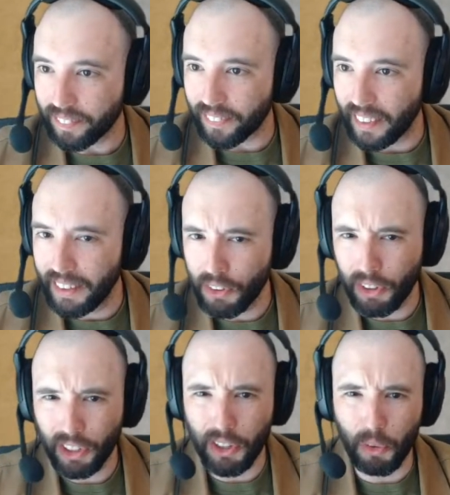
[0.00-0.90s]
They do it
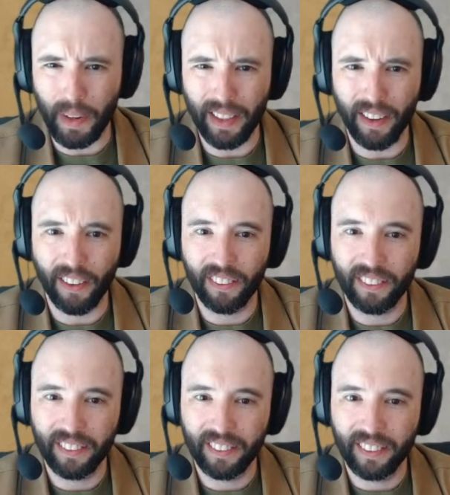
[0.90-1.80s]
in a cute way, though.
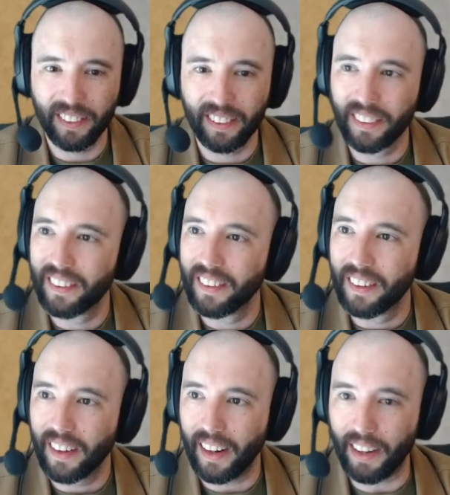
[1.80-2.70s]

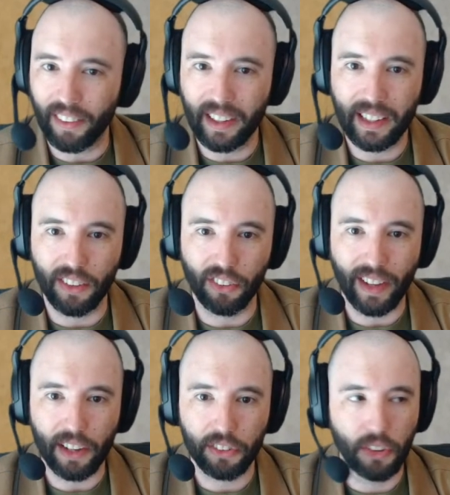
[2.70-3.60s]
Alright, we're going to get this
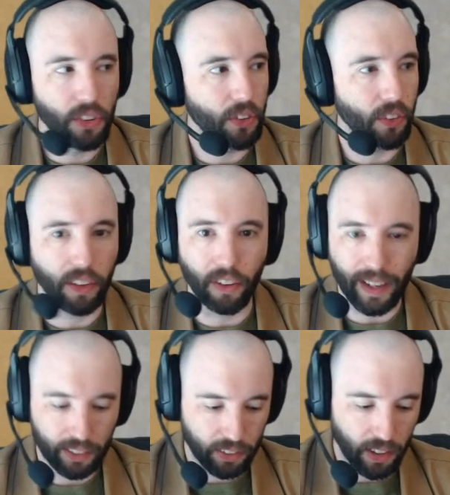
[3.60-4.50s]
last hoodoo the
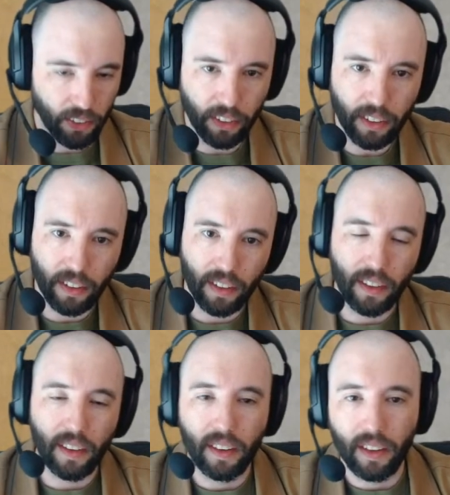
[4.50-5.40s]
correct color.
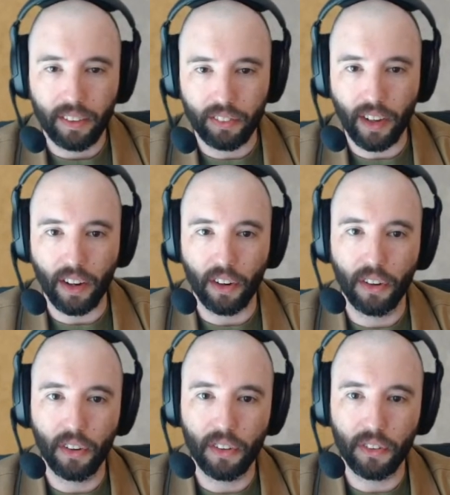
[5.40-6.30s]
We've got our
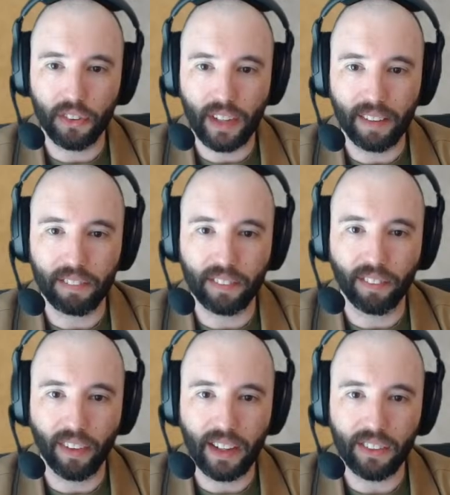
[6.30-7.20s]
hoodoo stamps in
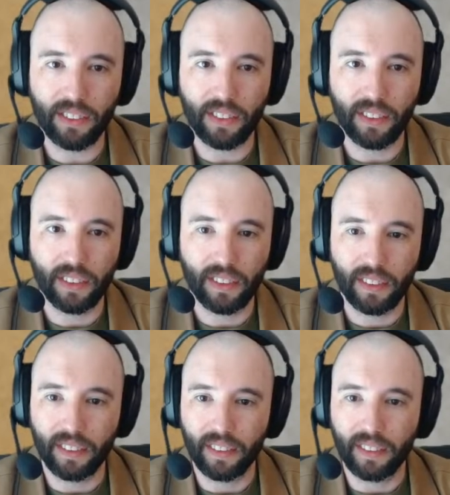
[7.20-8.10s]
place.
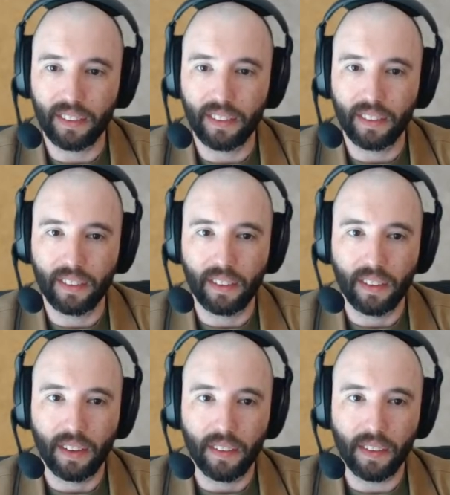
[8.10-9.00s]

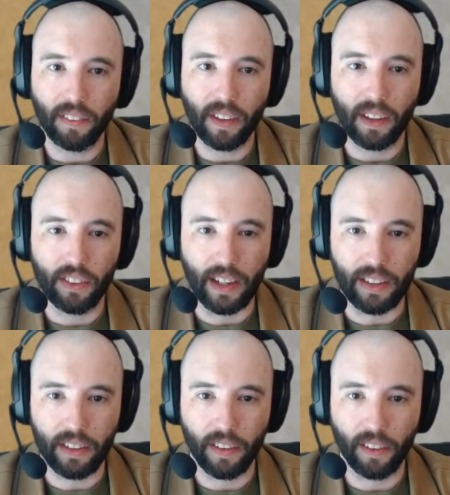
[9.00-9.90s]
I think we're going to
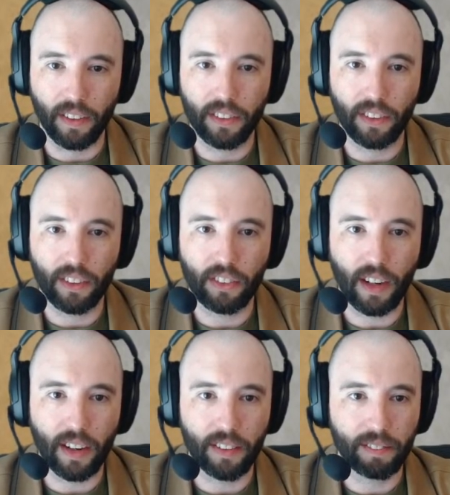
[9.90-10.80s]
change it, though. Let's
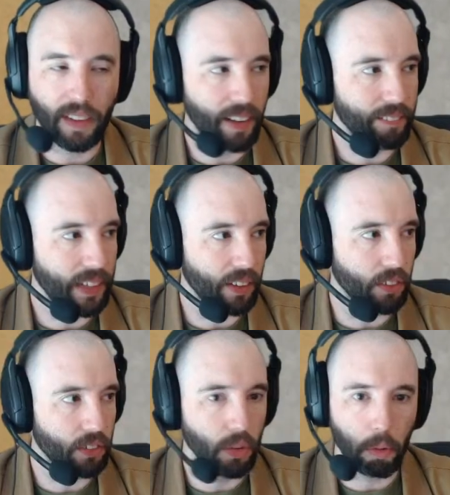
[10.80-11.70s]
try to not make it
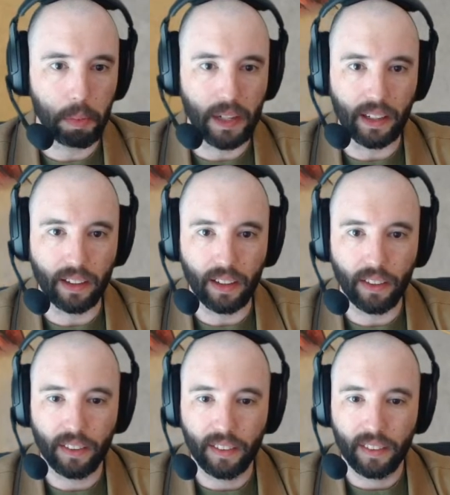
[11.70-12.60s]
look too repeating, you
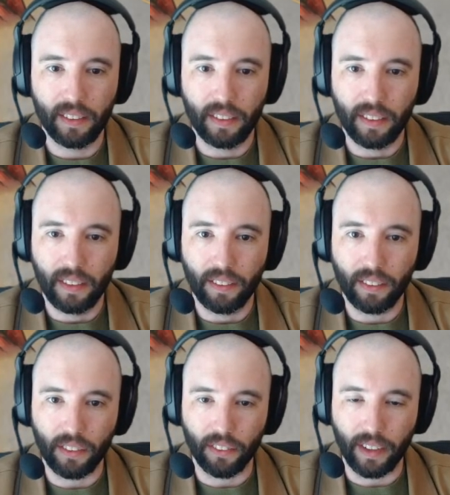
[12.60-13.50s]
know?
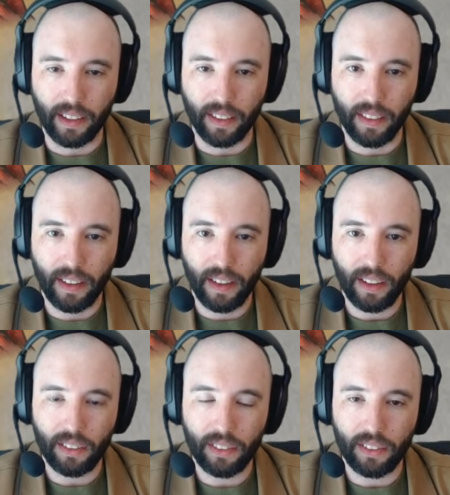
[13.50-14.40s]
We do it like
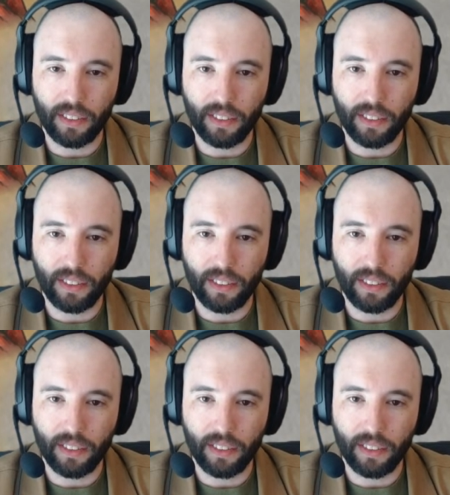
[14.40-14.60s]
this.